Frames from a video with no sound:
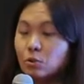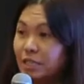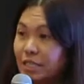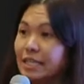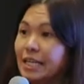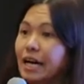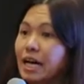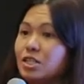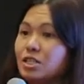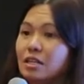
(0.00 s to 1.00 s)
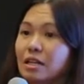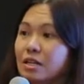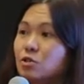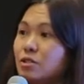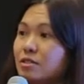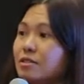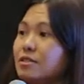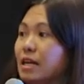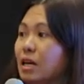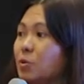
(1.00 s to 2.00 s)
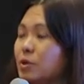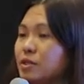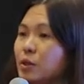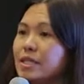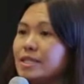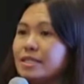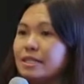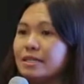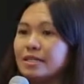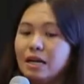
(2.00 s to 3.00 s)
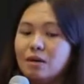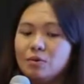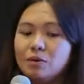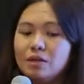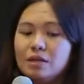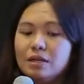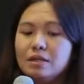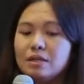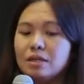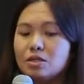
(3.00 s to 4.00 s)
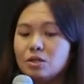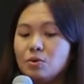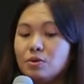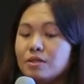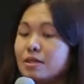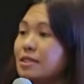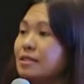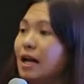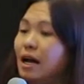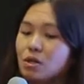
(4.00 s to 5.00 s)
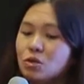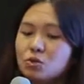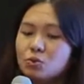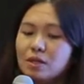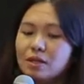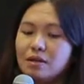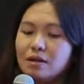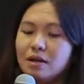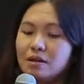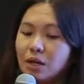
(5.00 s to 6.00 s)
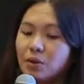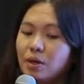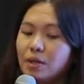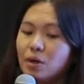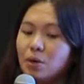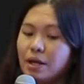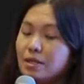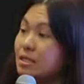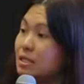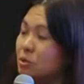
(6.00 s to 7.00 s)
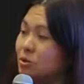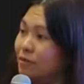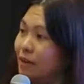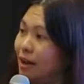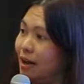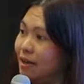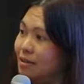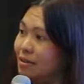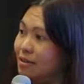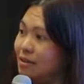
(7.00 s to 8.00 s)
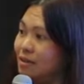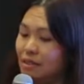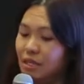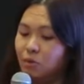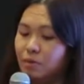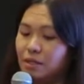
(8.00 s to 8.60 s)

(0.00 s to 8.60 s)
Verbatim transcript: In China, starting from this year, for four consecutive years, we are going to implement this project.